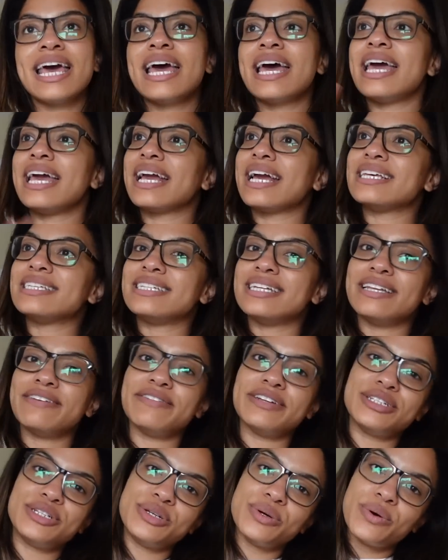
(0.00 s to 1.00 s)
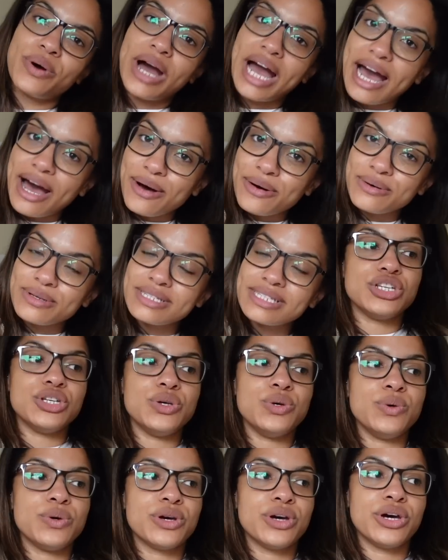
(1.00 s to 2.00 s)
It gets delivered to your house.
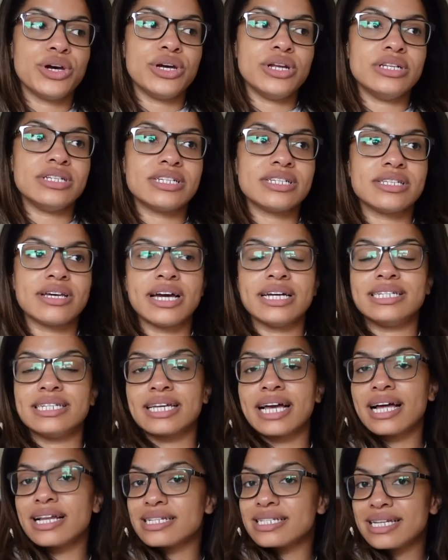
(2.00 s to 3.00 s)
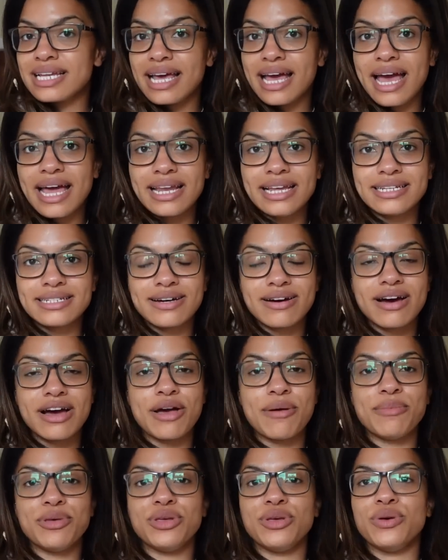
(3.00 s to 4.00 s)
You can decide to cancel it at any
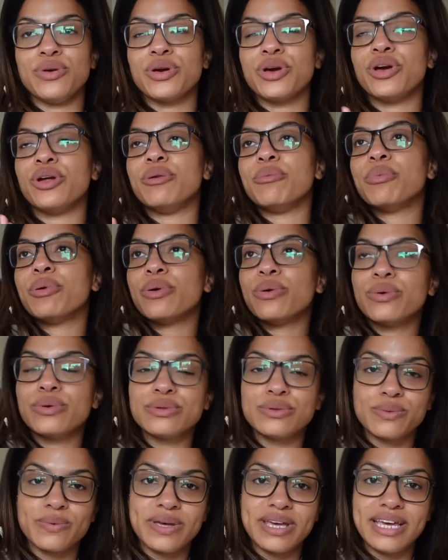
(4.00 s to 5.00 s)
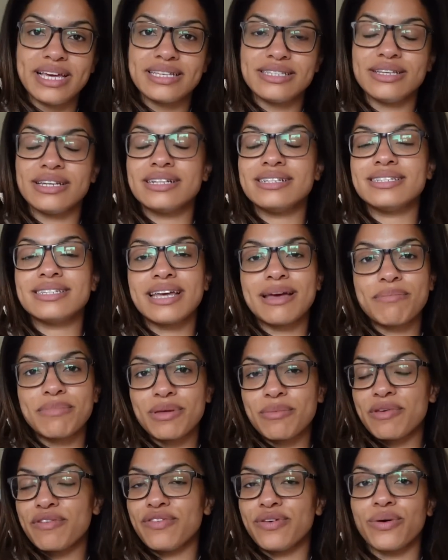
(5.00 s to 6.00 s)
time. You can pause weeks. You can skip
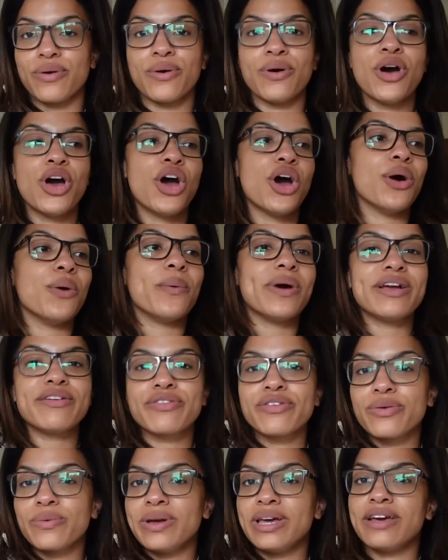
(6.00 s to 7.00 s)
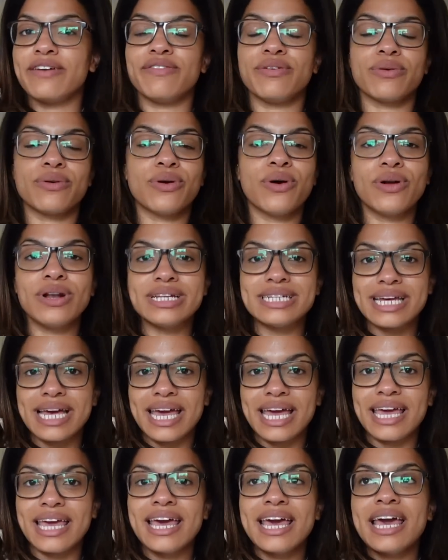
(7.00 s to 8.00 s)
them if you're away for a week, if you're on
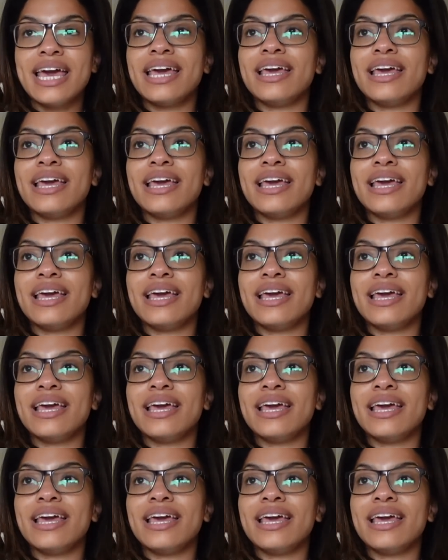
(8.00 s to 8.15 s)
holiday.